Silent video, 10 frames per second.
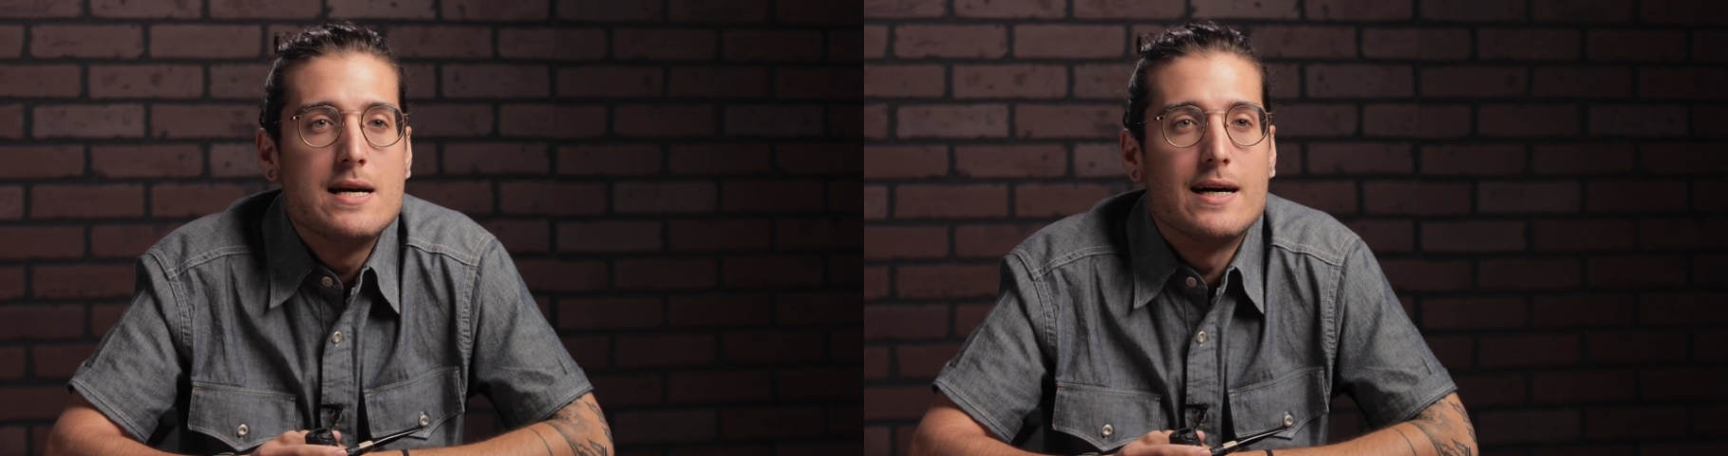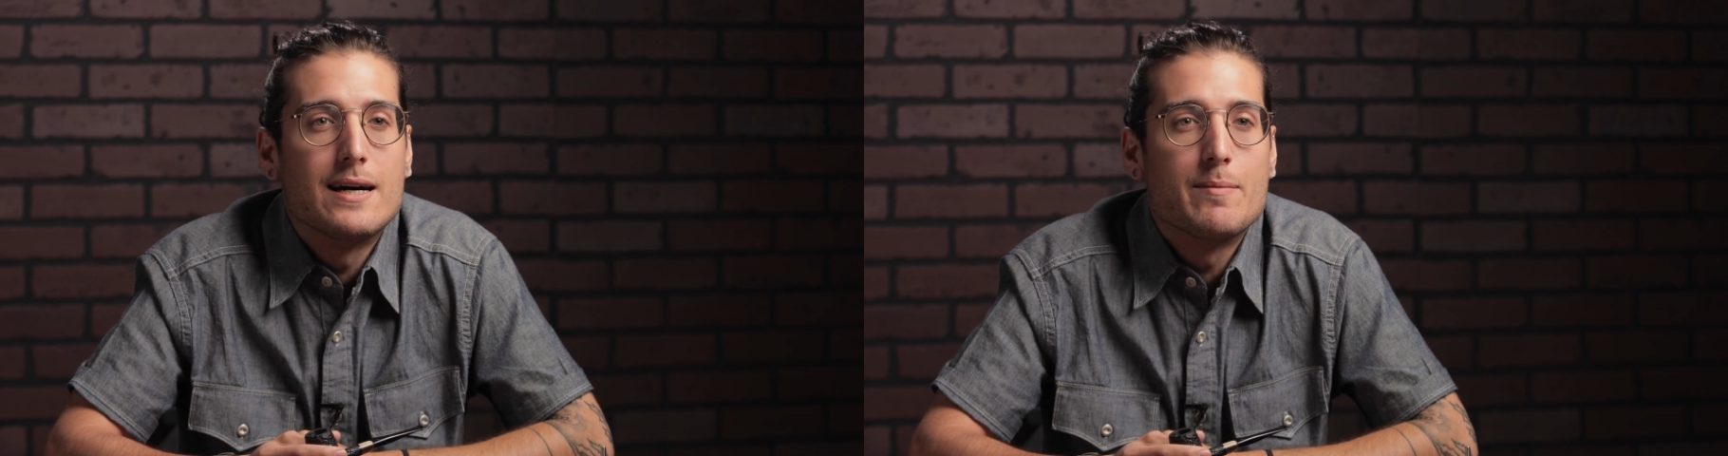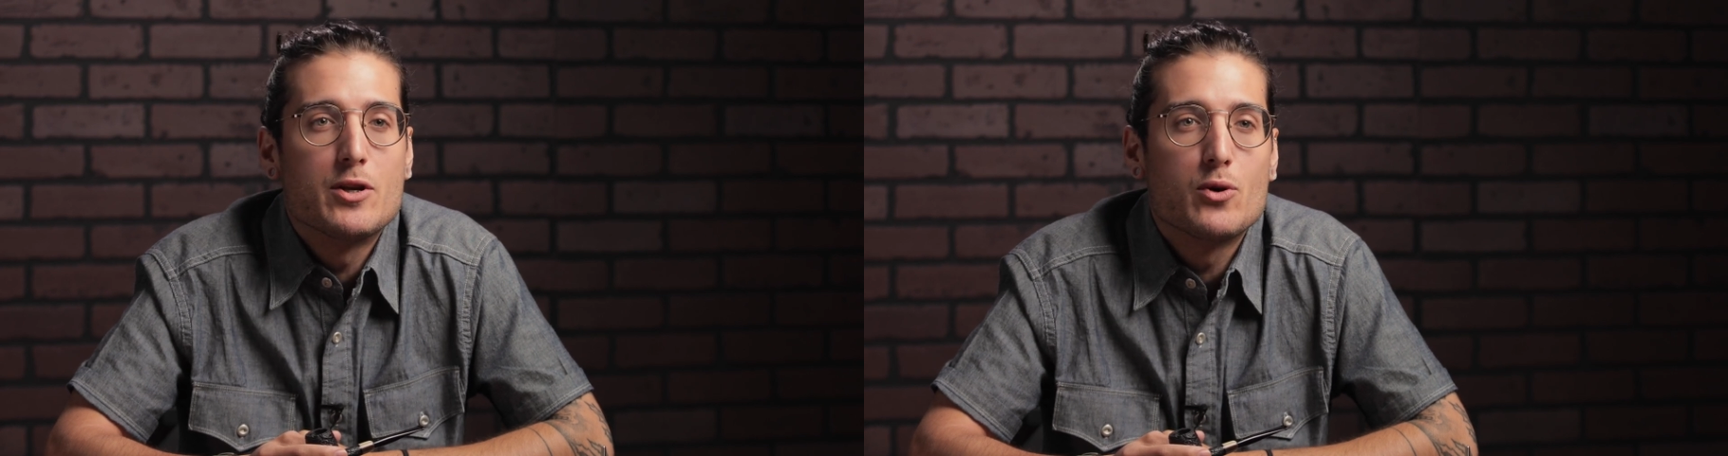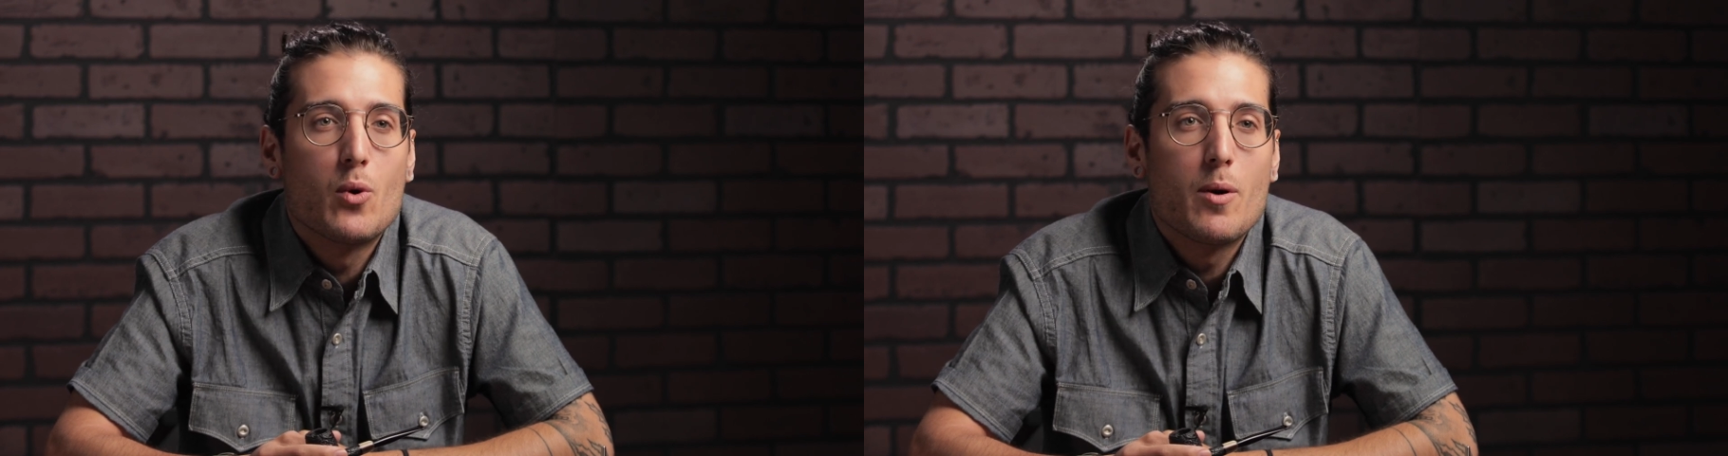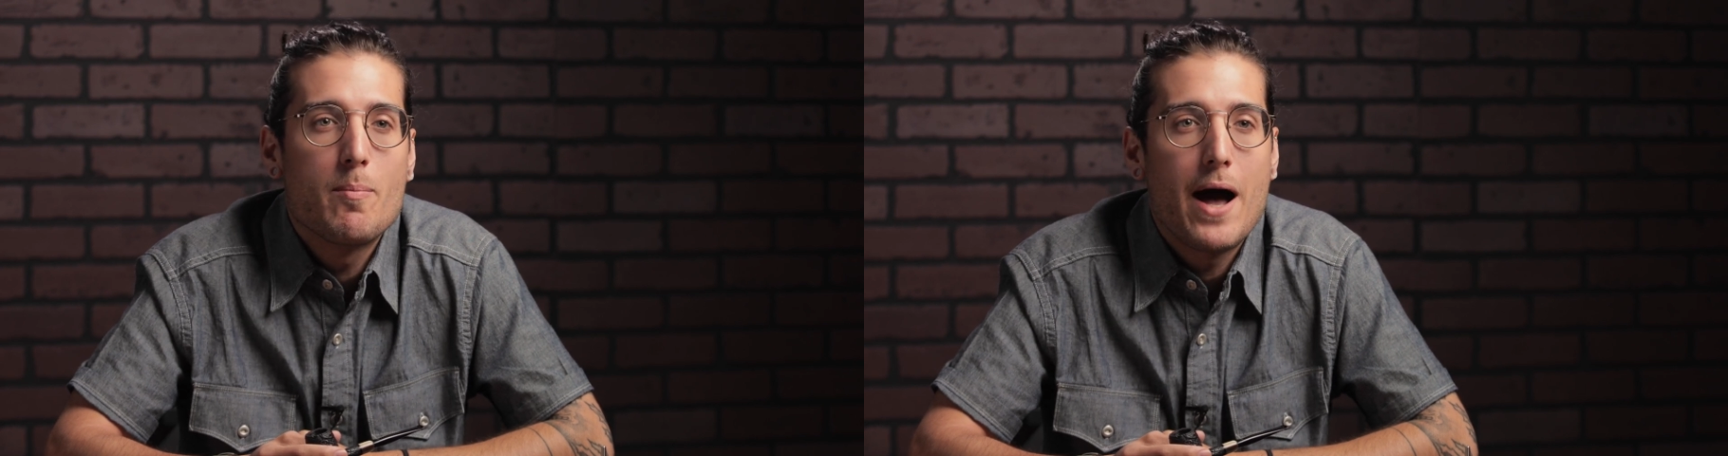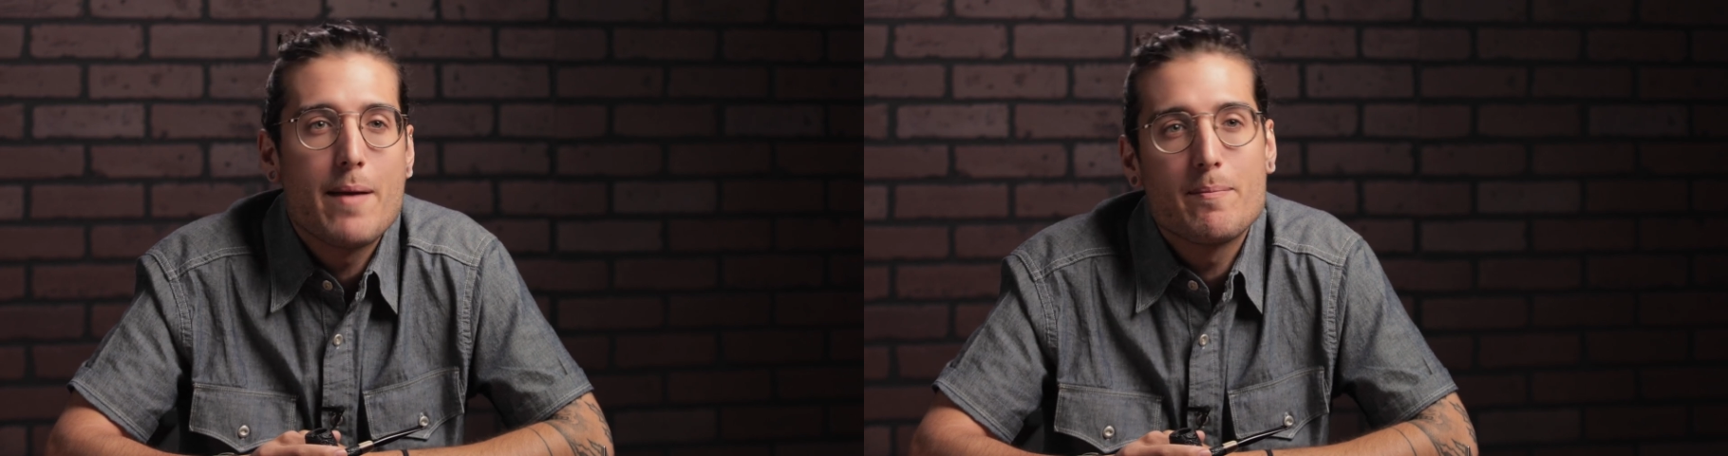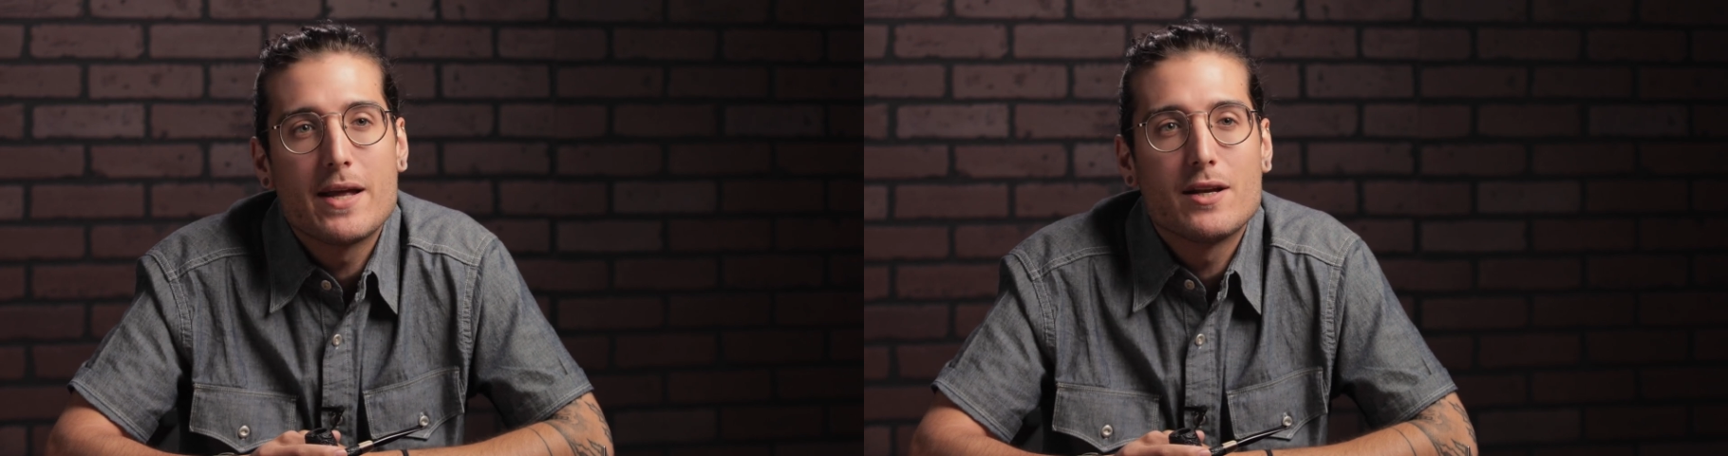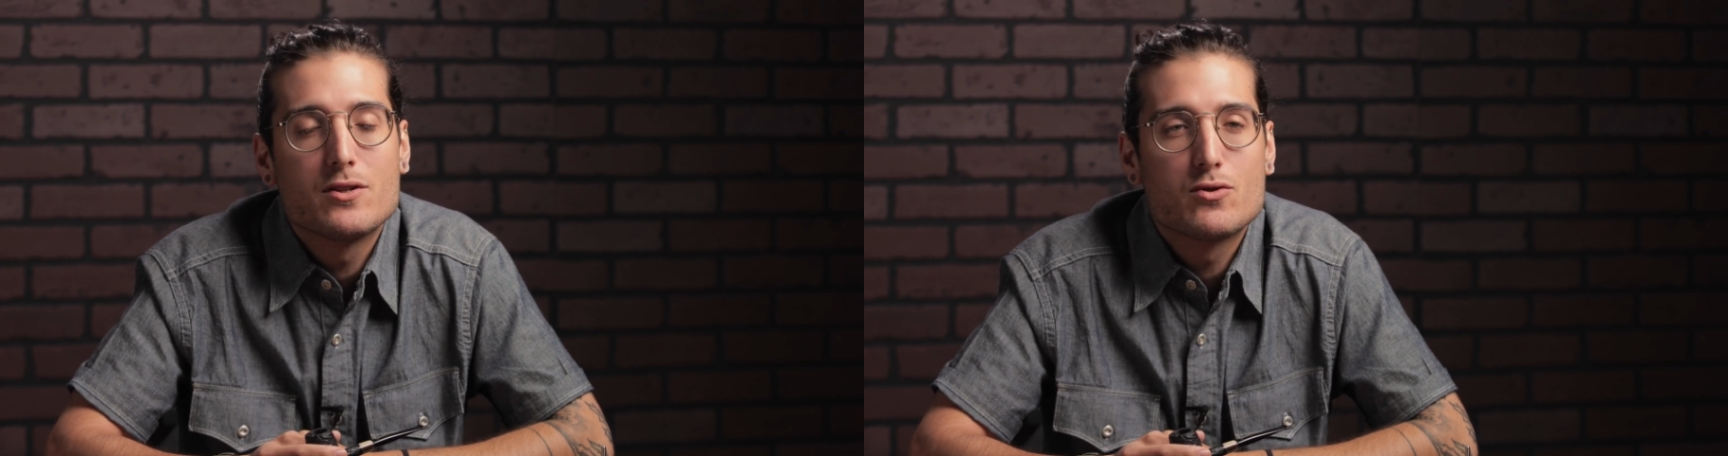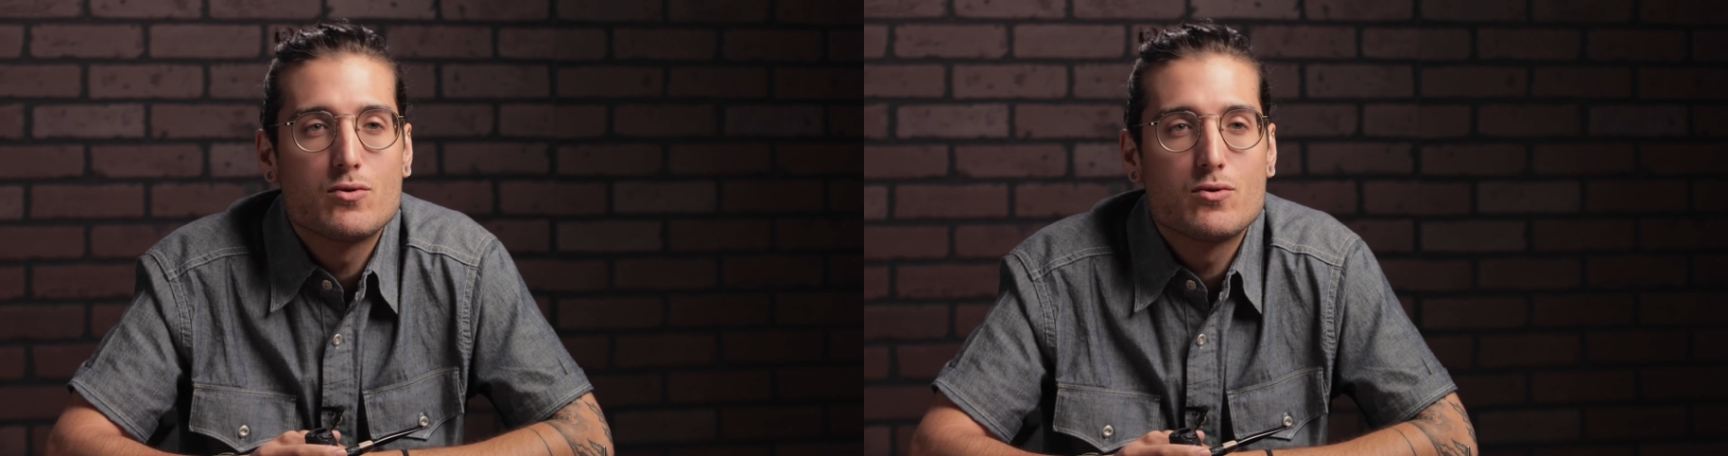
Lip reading: in your pipe maintenance